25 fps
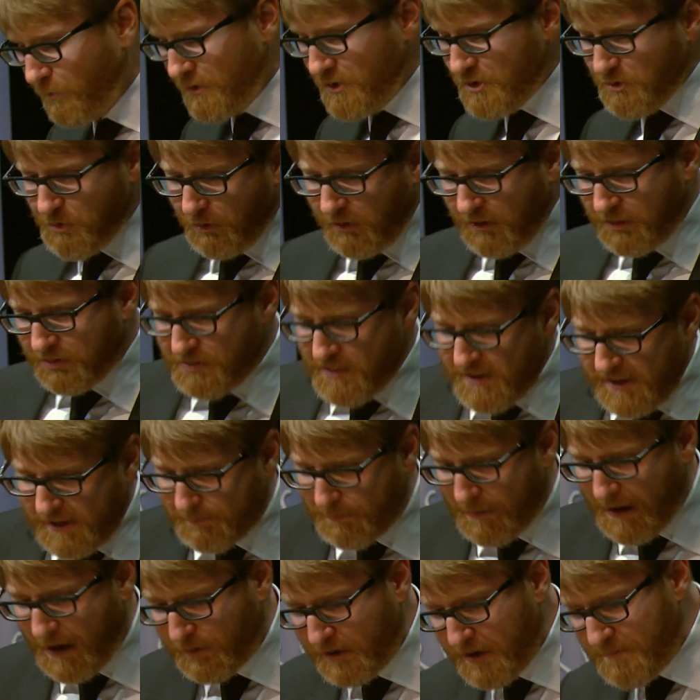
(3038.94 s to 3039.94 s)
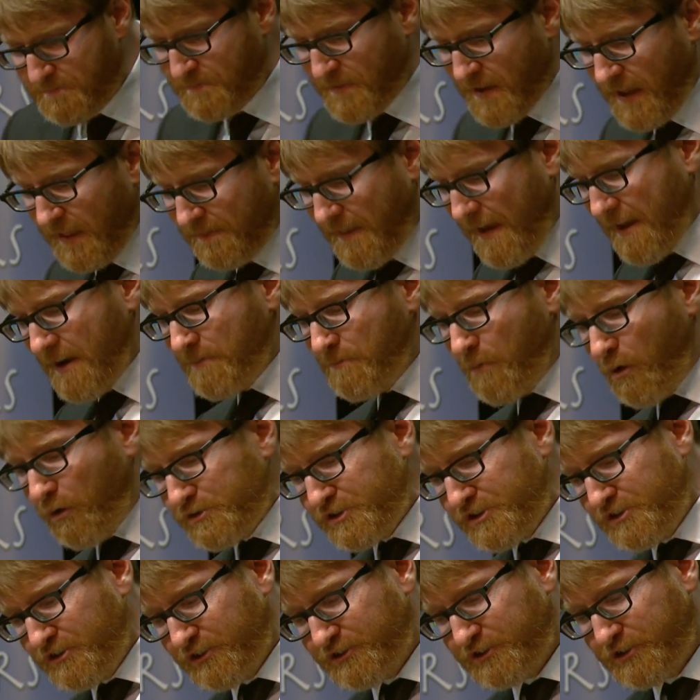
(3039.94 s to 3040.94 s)
you really think about it, that
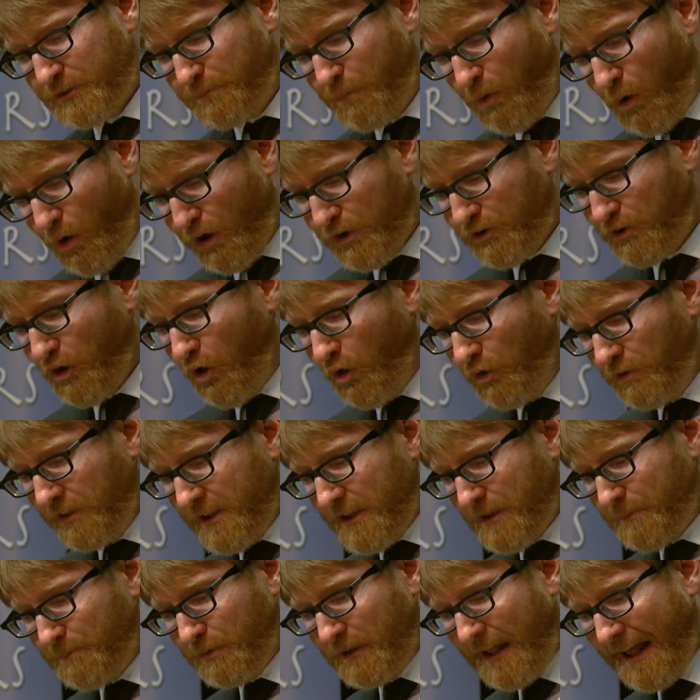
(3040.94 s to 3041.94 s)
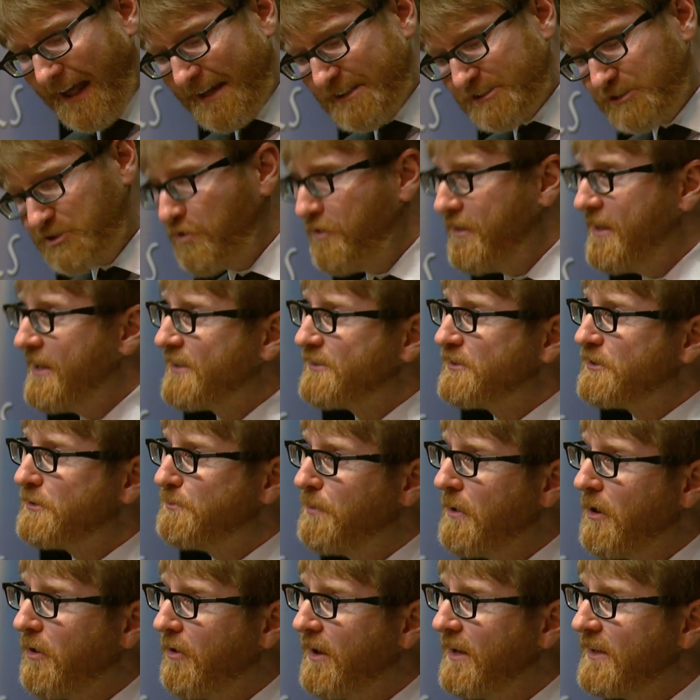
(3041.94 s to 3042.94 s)
emotional support only applies to the
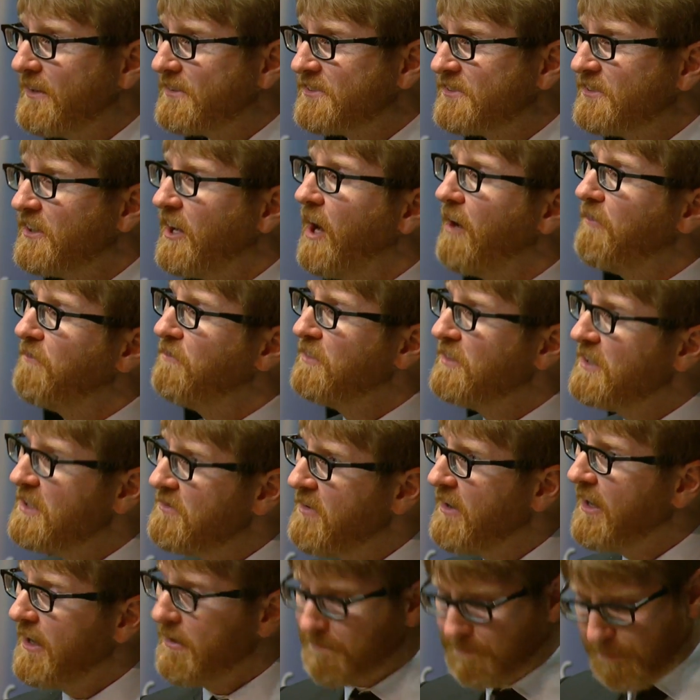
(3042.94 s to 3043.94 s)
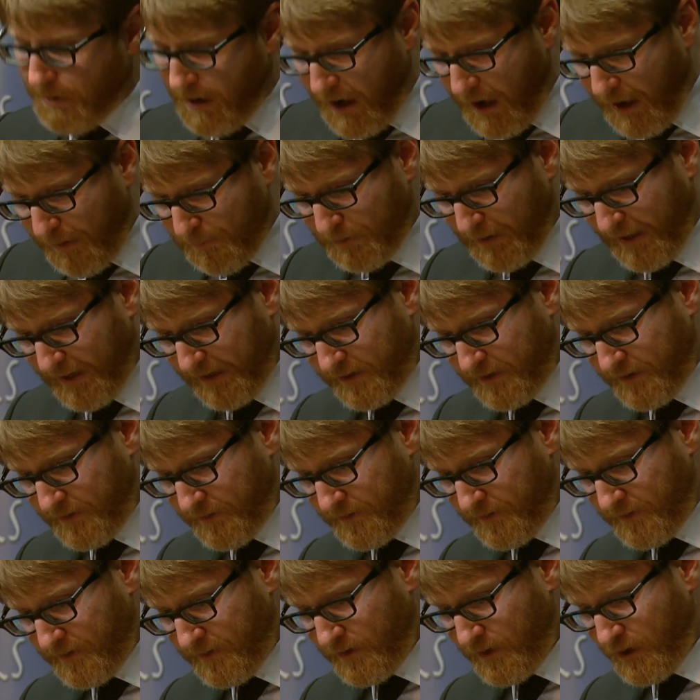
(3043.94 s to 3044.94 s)
experience of living in public.
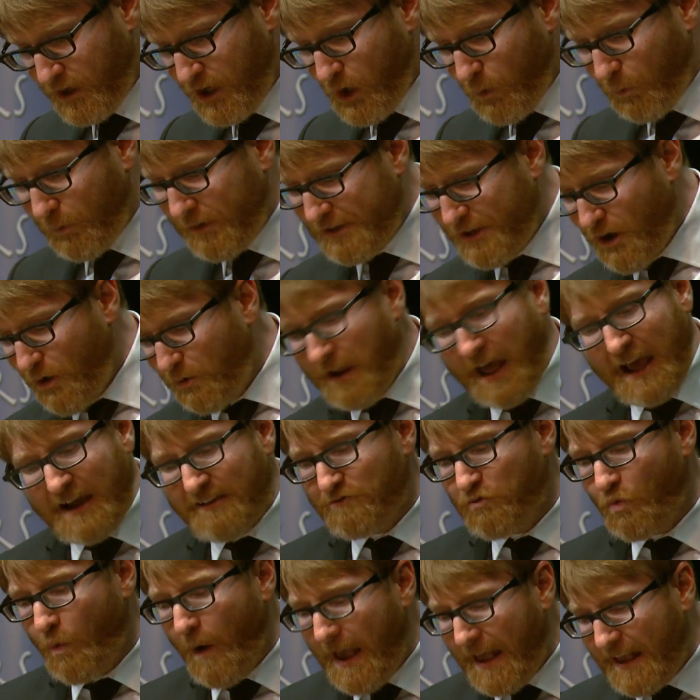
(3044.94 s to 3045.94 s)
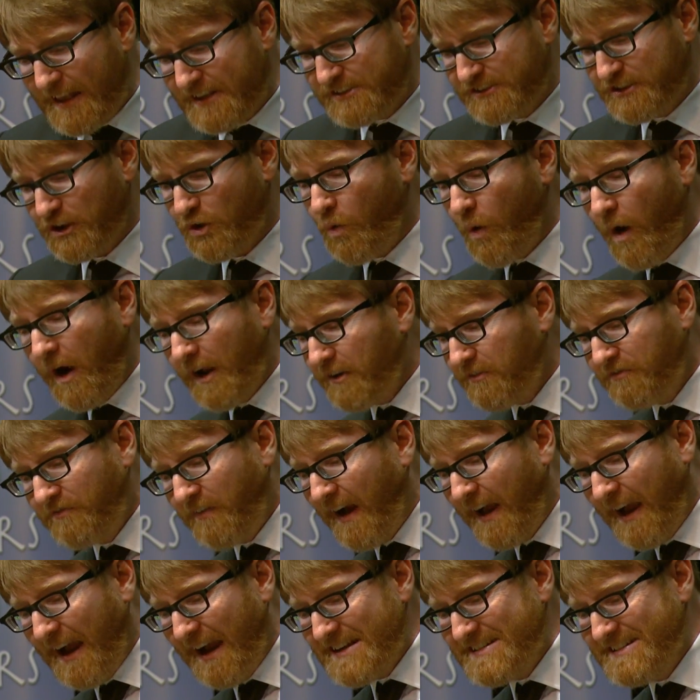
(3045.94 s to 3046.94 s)
We don't have ways to
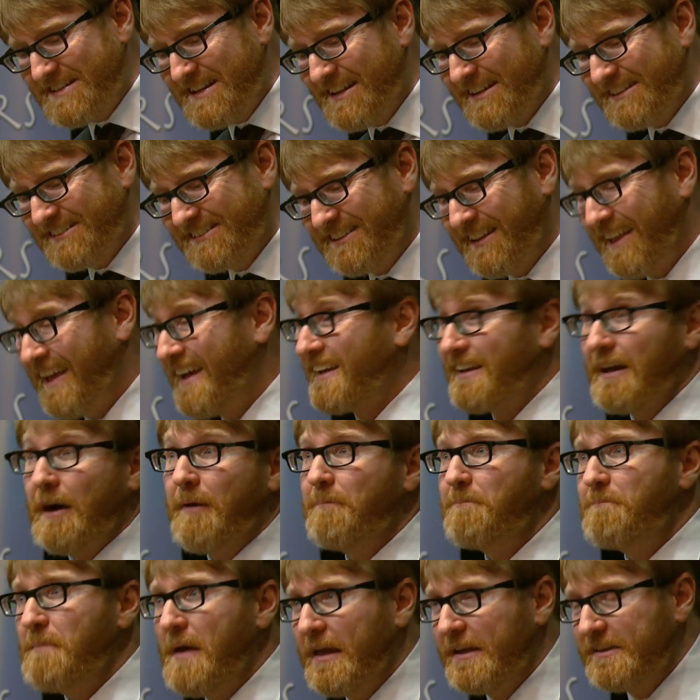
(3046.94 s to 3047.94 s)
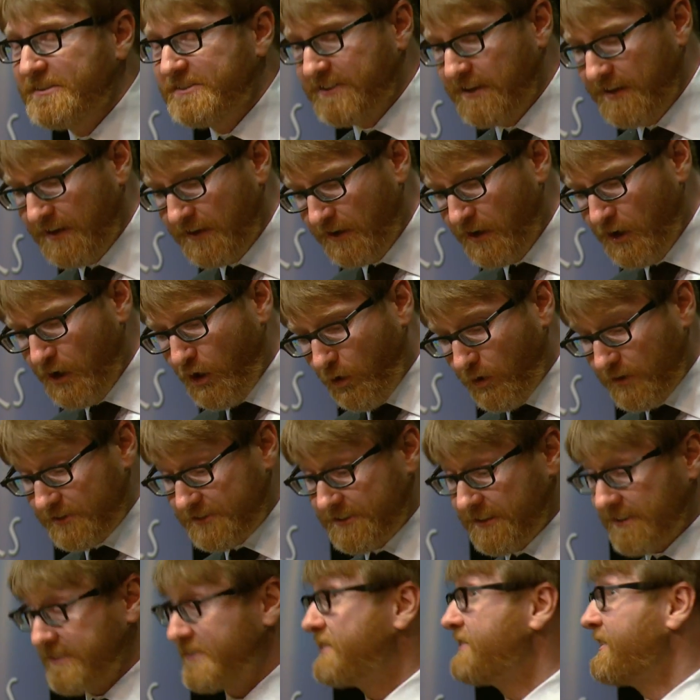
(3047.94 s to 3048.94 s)
quantify ideas like amazing or
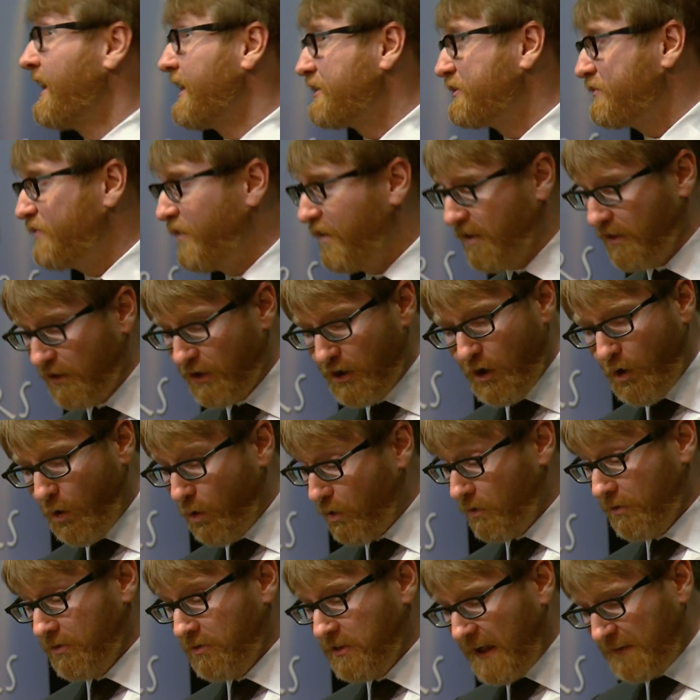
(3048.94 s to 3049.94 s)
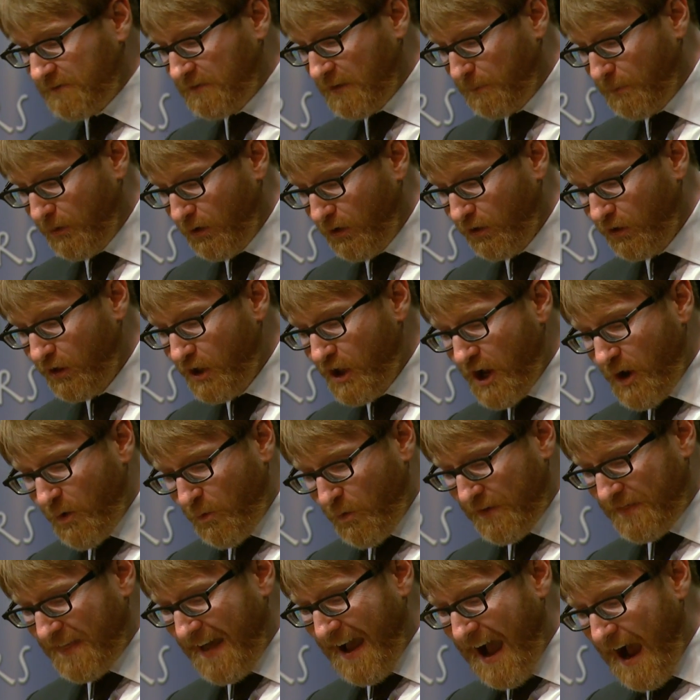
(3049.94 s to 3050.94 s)
successful or lovable
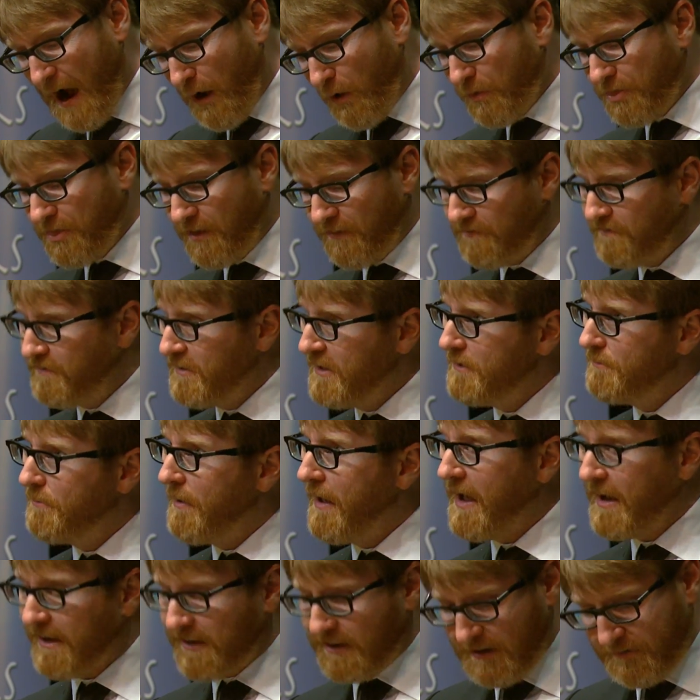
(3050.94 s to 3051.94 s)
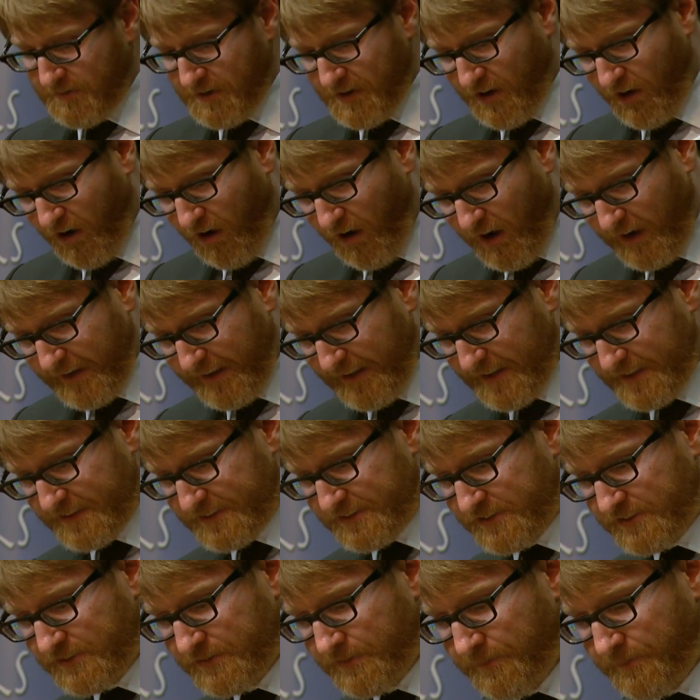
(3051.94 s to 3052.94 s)
without the feedback of an audience.